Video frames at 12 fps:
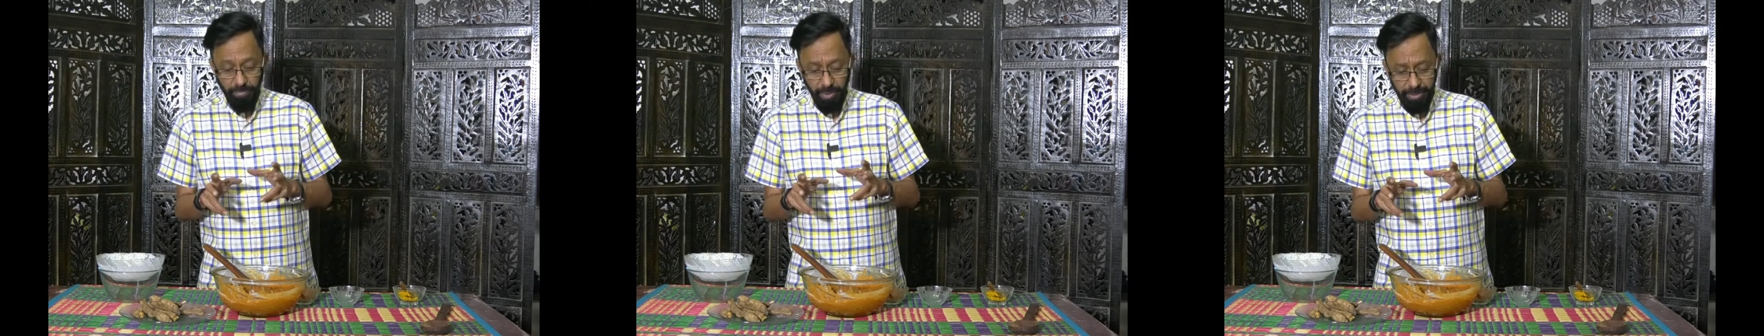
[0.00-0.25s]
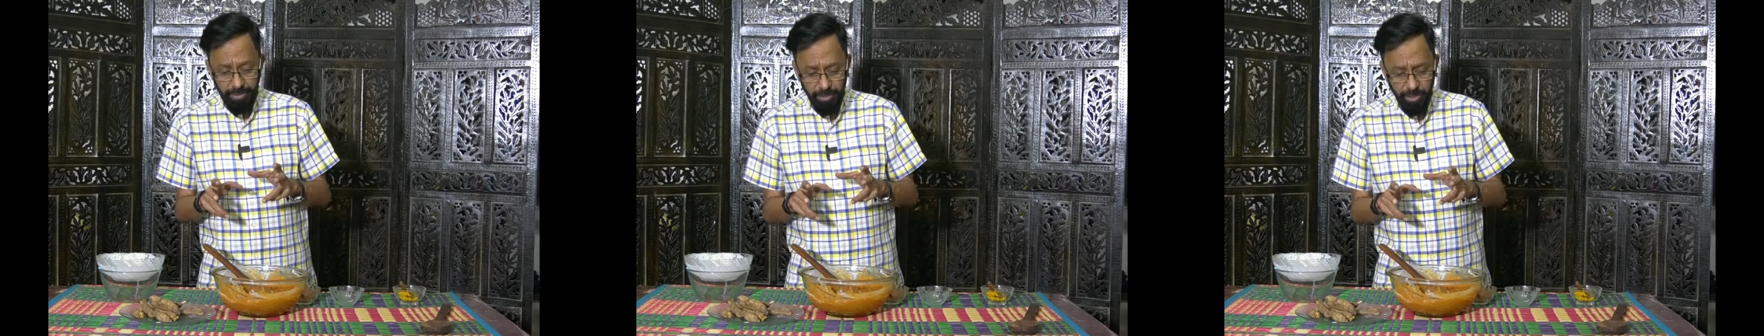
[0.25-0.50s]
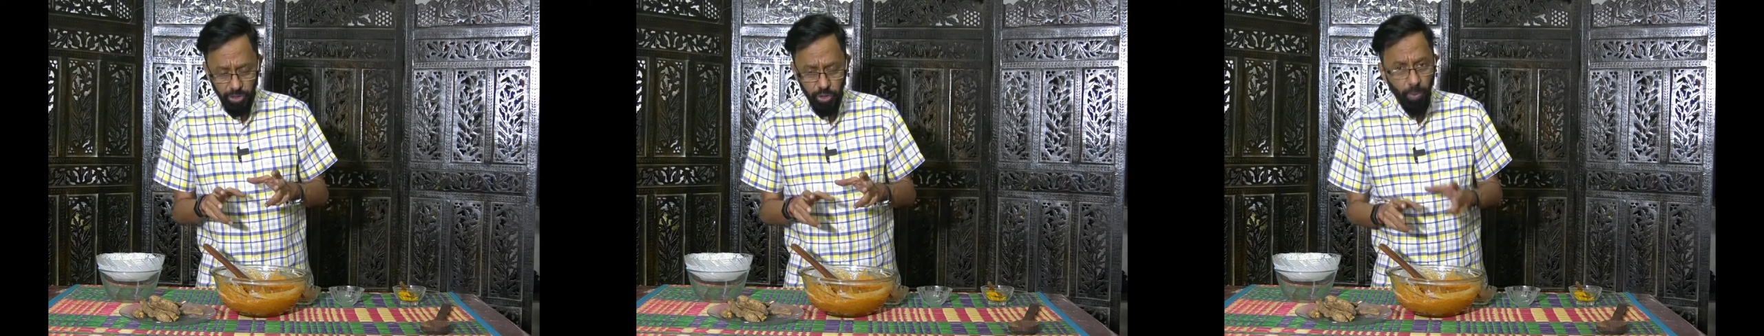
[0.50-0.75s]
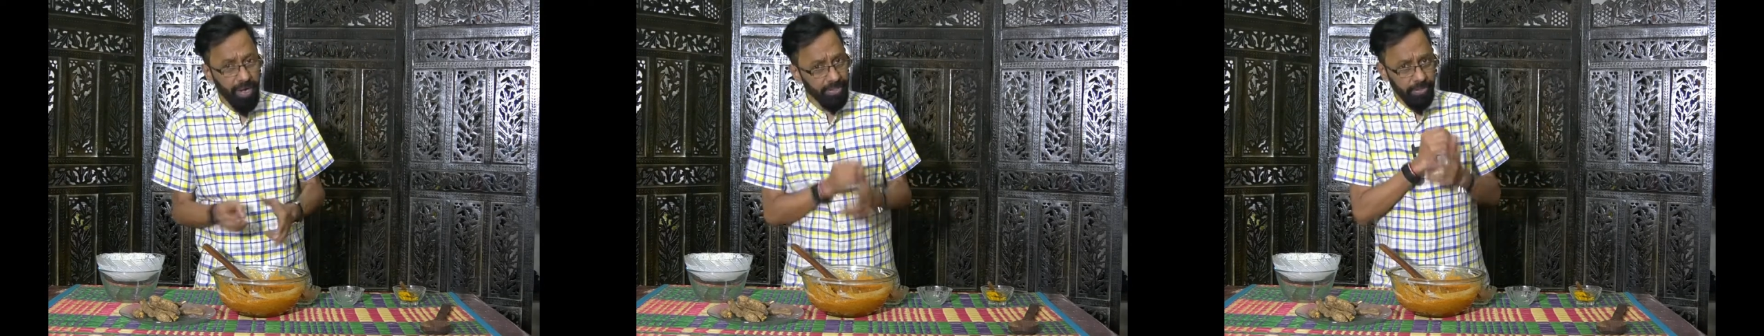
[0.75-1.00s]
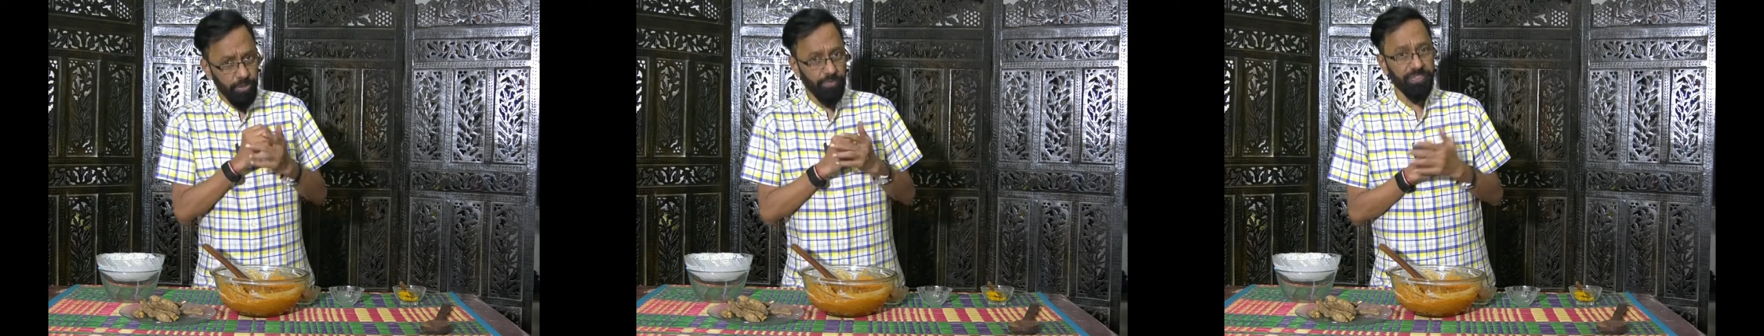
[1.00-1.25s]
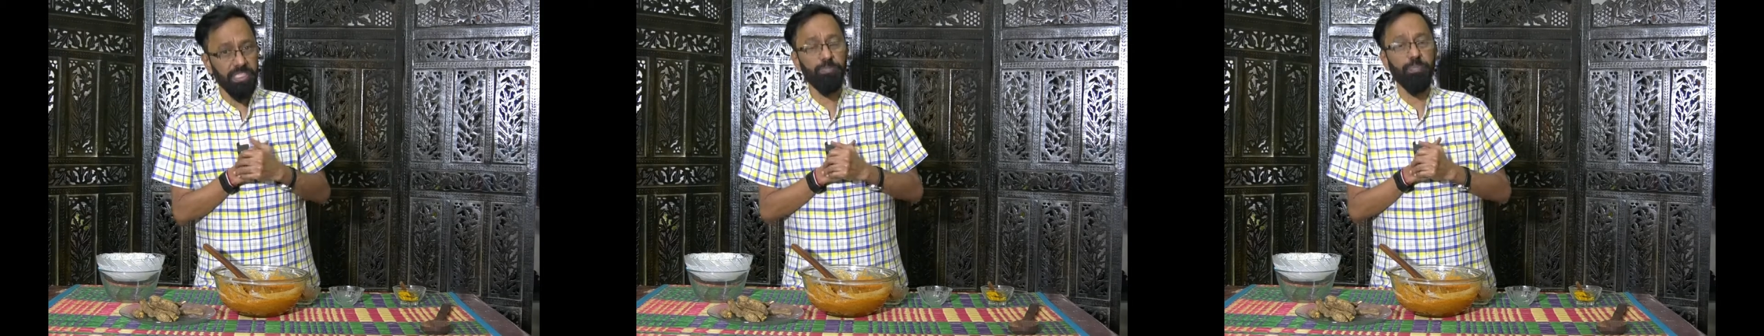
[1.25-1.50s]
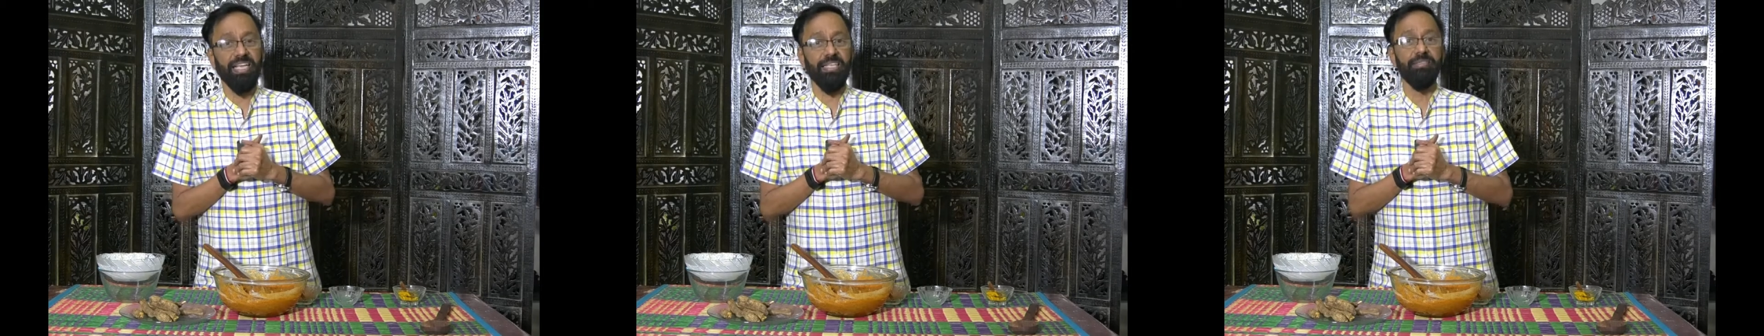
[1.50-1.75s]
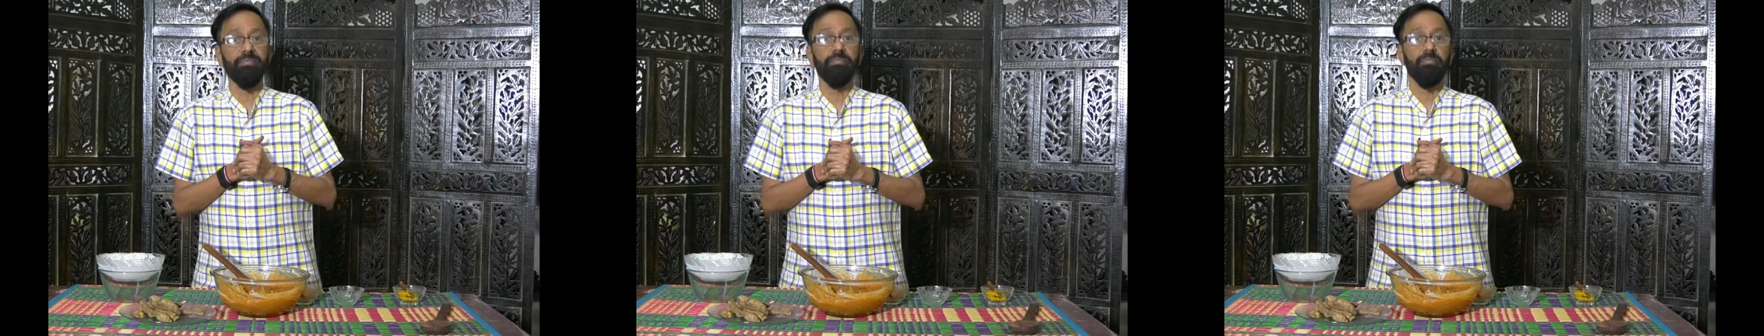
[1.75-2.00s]
that the nuance of this pickle
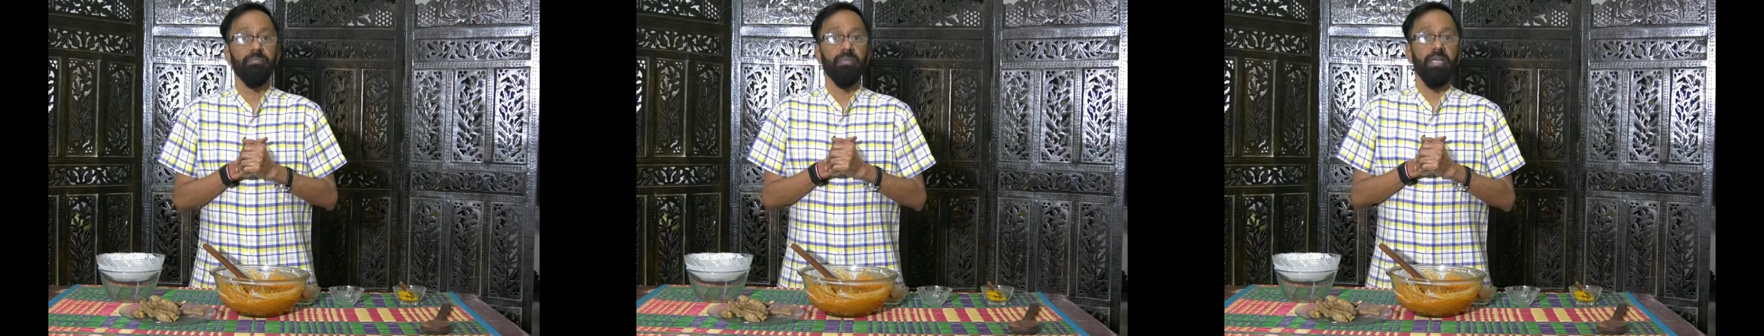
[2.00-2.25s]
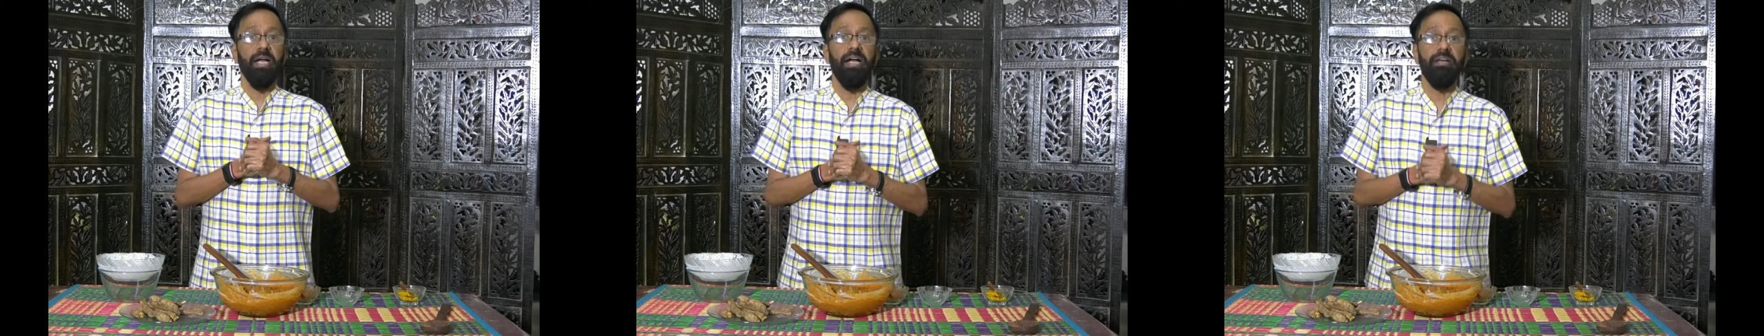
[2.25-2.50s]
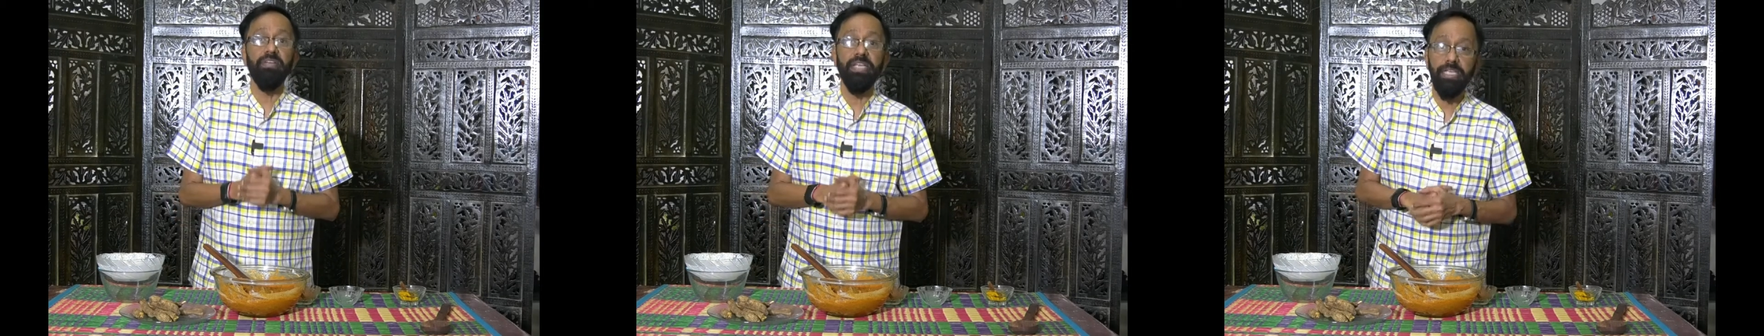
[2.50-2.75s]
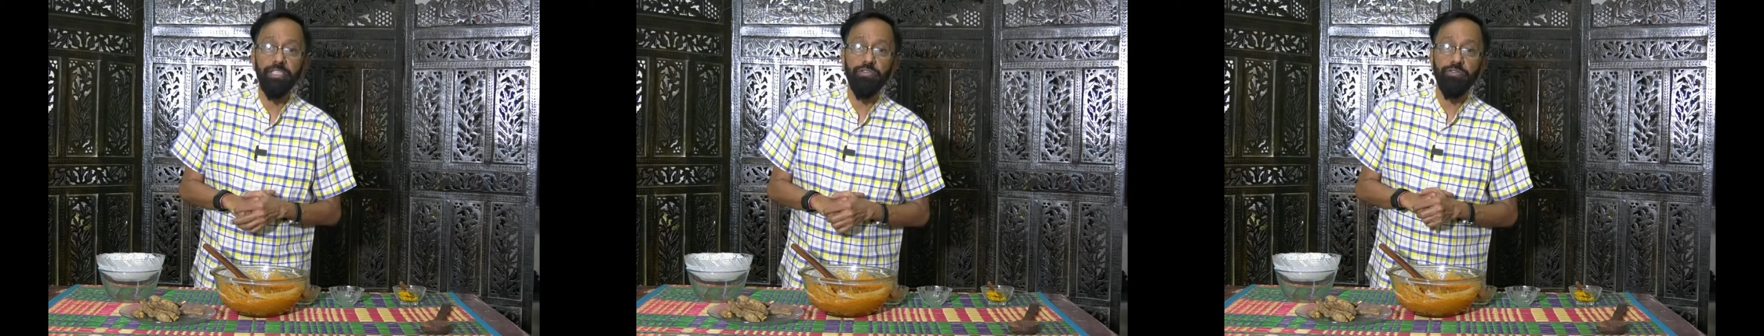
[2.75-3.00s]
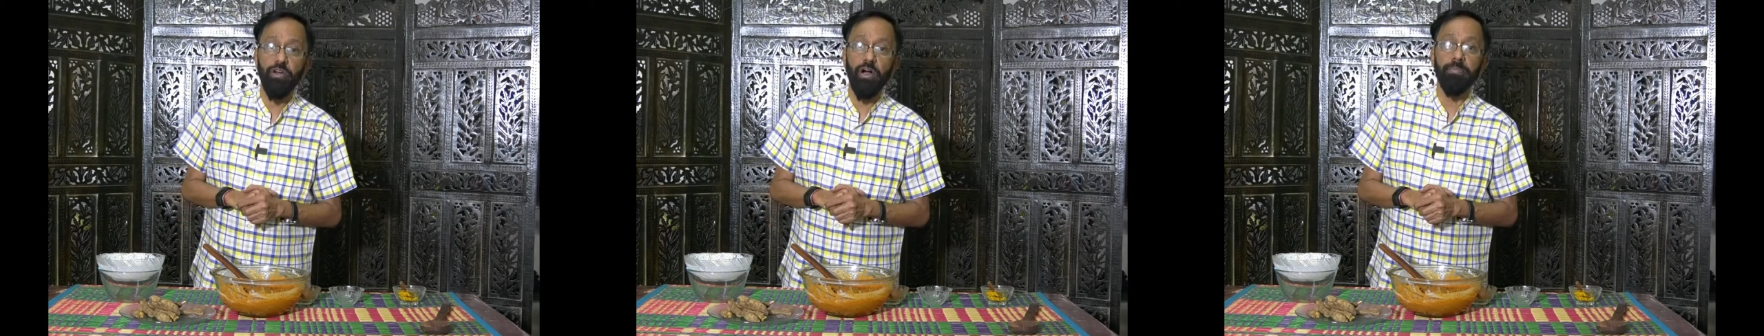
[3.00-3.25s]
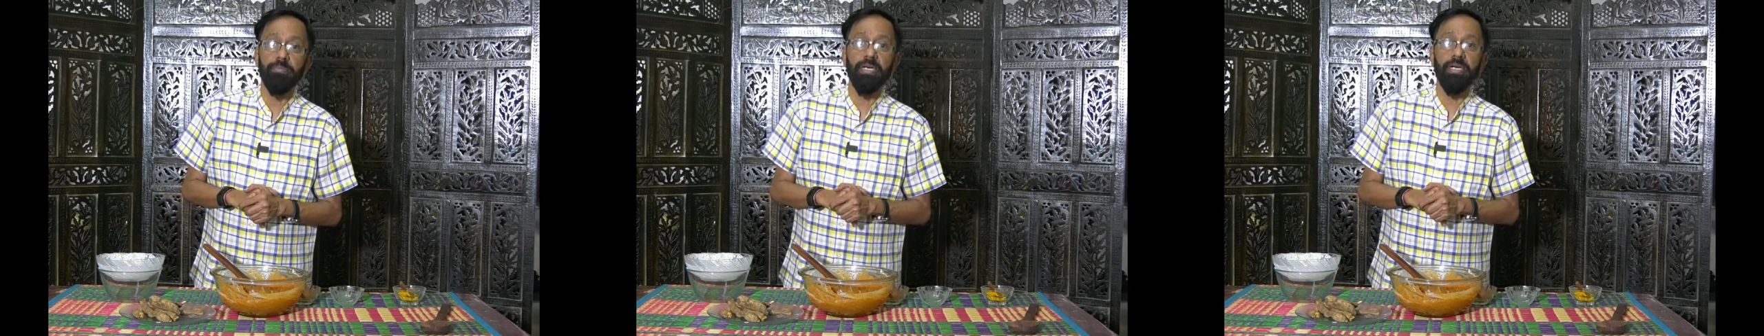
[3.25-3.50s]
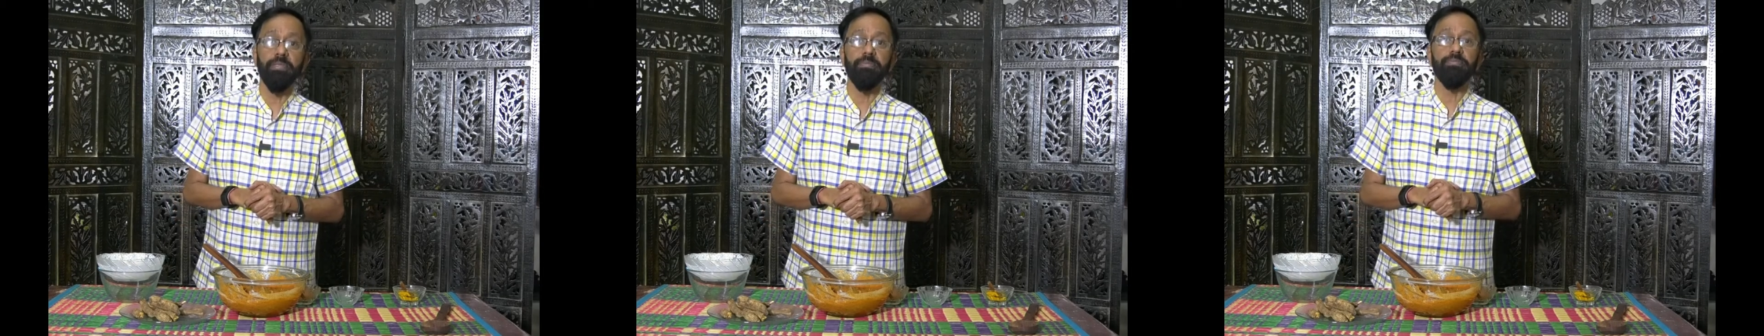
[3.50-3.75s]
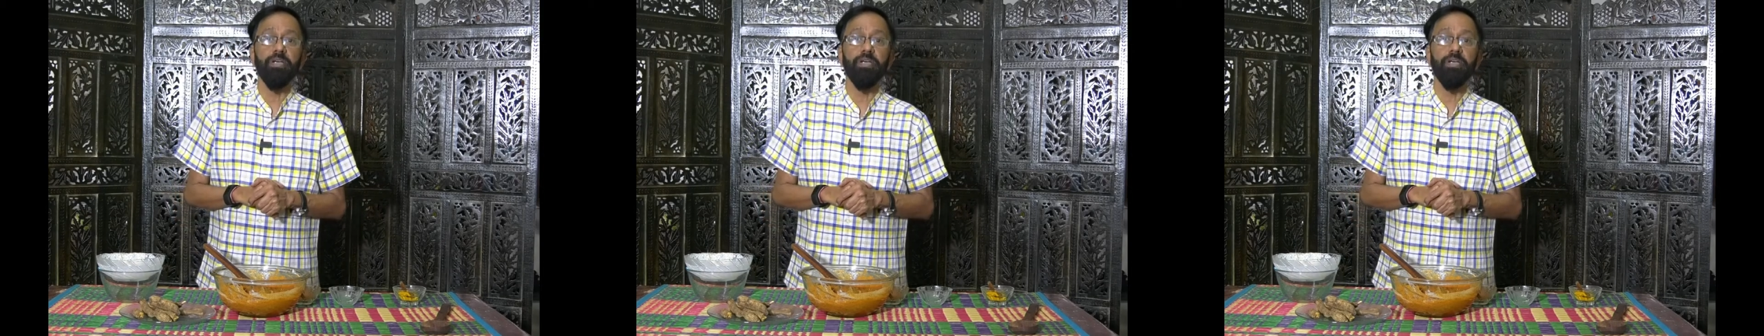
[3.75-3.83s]
I've learned from a